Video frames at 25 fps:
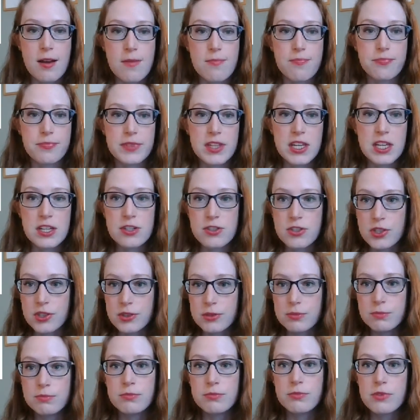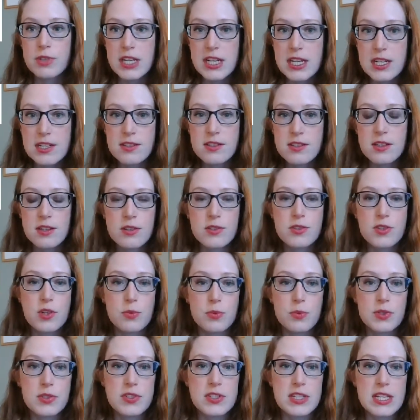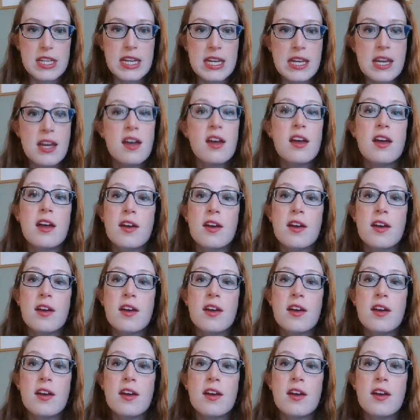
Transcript: Kindle reads, so we'll see.